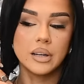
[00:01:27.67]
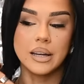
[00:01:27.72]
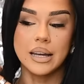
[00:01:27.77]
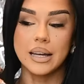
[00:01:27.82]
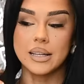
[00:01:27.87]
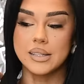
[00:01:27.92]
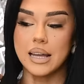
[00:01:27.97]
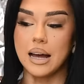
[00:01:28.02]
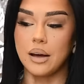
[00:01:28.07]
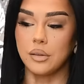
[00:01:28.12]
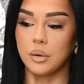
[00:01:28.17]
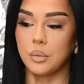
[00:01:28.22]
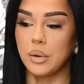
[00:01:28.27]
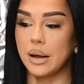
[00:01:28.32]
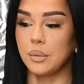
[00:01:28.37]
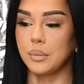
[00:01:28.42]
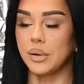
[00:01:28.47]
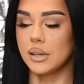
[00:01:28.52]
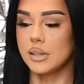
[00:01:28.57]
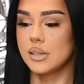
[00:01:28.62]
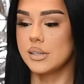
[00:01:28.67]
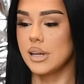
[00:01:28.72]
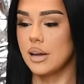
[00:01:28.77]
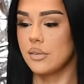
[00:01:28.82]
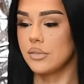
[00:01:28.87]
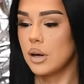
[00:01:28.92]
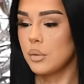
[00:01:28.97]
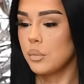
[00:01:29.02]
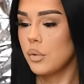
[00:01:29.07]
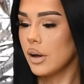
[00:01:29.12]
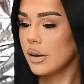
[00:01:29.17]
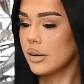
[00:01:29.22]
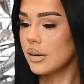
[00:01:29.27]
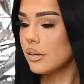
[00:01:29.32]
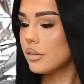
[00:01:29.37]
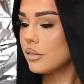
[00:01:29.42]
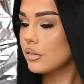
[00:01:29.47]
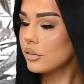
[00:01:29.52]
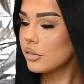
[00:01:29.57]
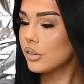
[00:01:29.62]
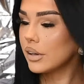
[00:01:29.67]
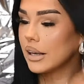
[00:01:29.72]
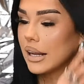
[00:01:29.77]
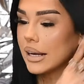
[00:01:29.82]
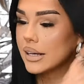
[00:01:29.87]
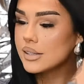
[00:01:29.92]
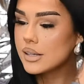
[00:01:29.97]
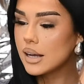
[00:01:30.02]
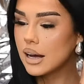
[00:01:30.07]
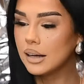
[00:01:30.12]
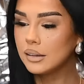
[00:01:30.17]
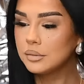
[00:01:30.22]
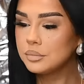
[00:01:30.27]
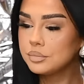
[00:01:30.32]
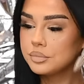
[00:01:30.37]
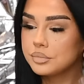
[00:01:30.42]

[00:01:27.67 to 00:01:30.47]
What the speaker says: it's out the way and we can save that one for later.